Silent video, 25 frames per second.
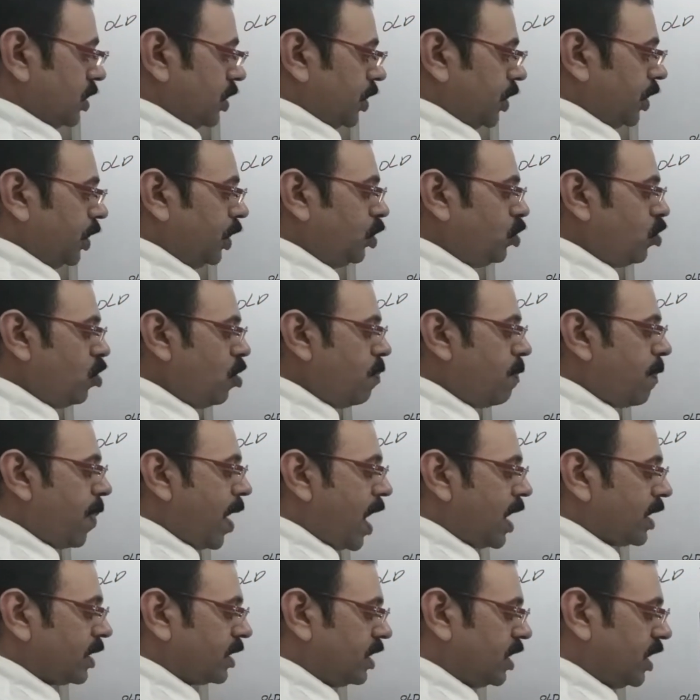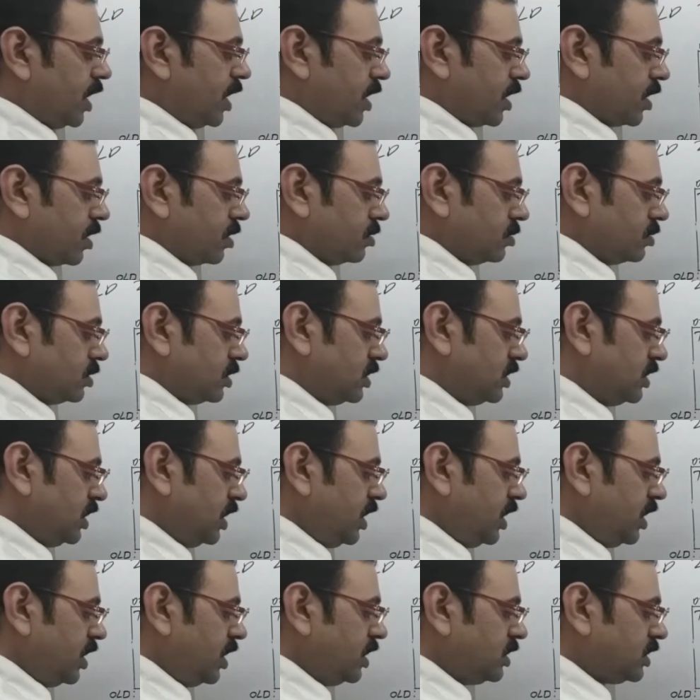new partner
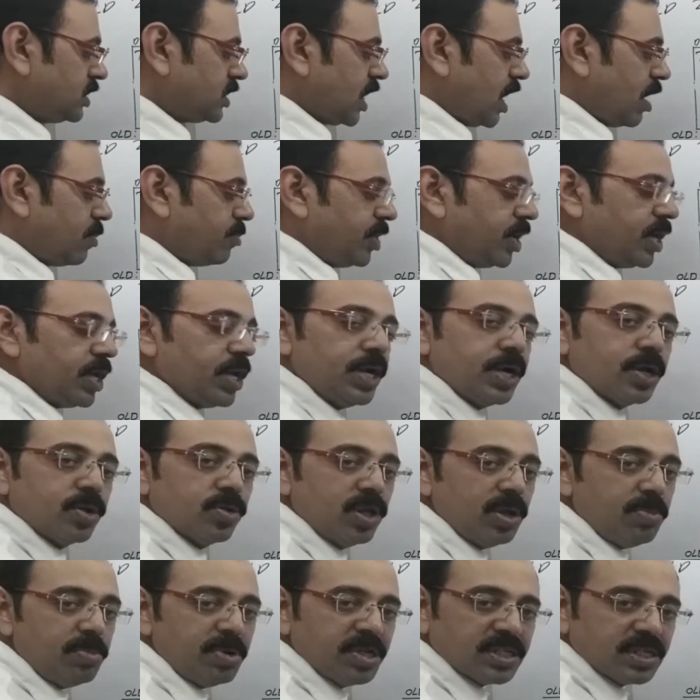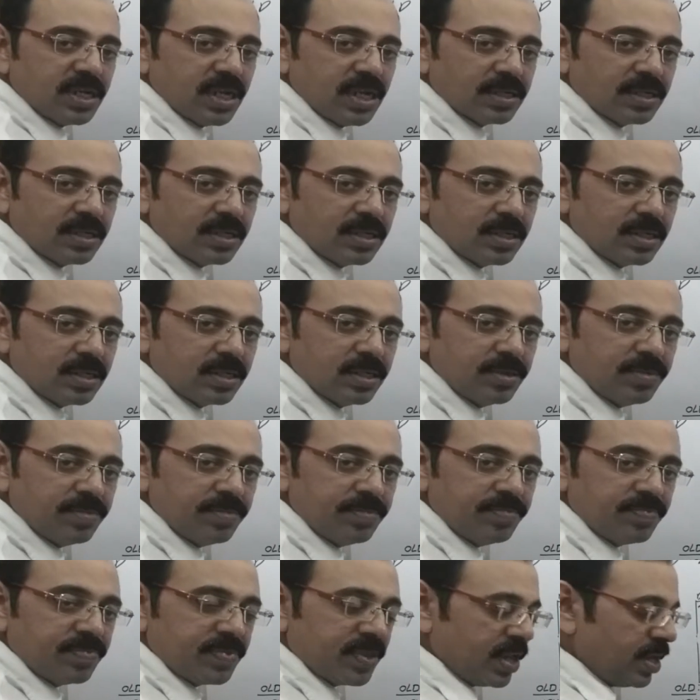C is coming into the business.
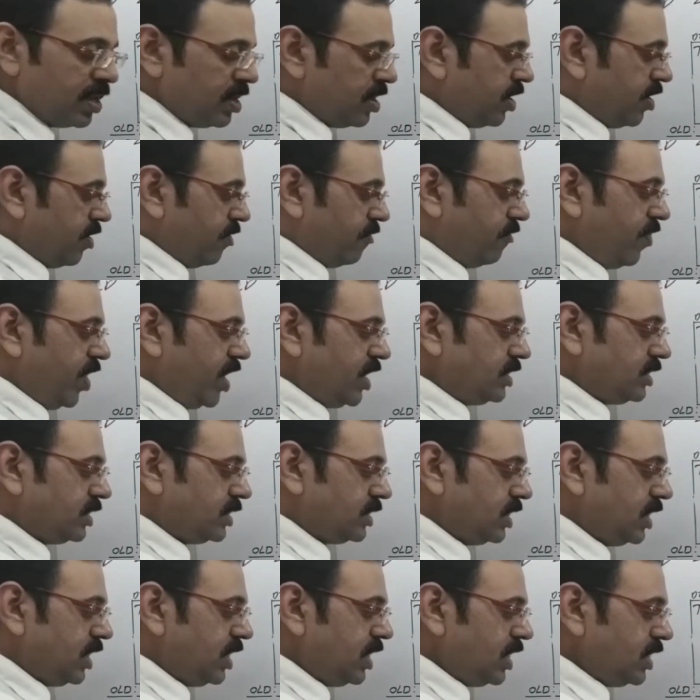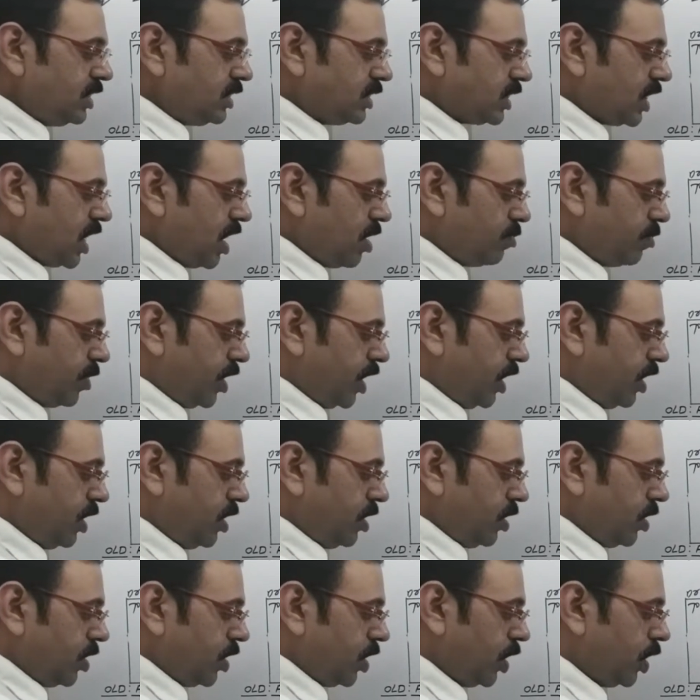When C is
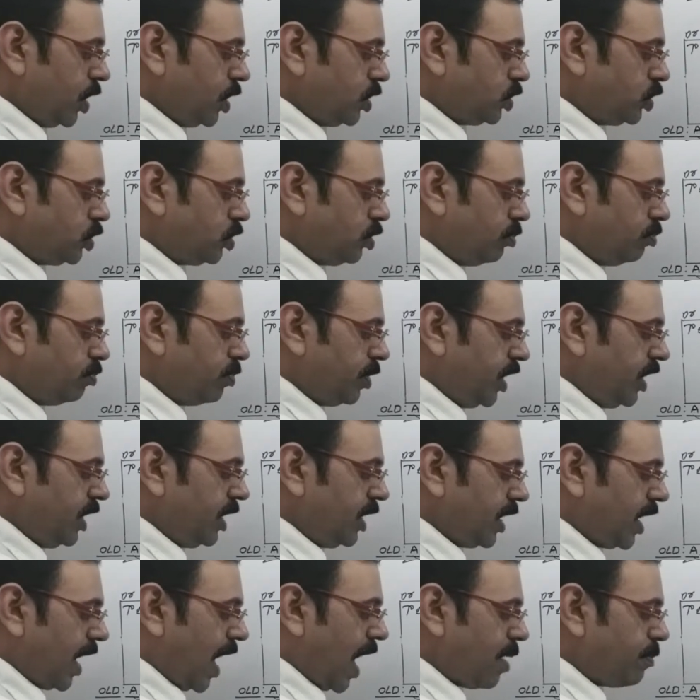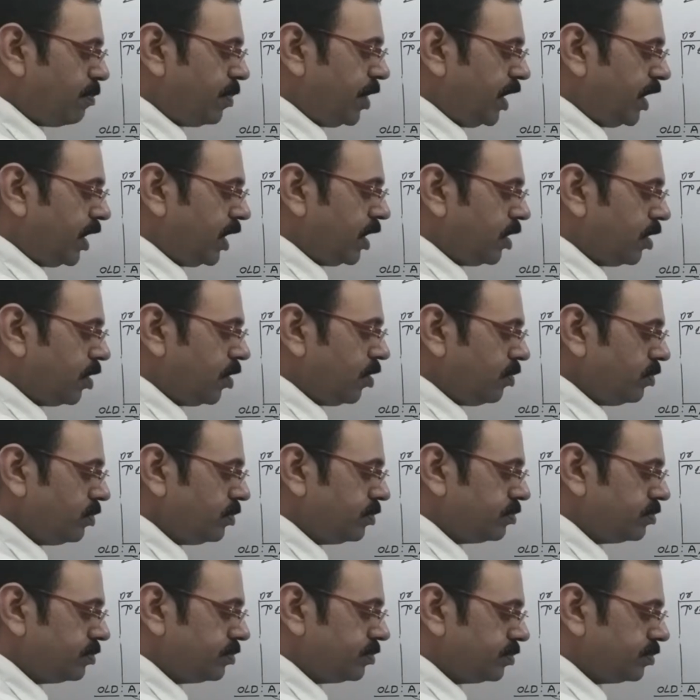coming, he should bring capital, no?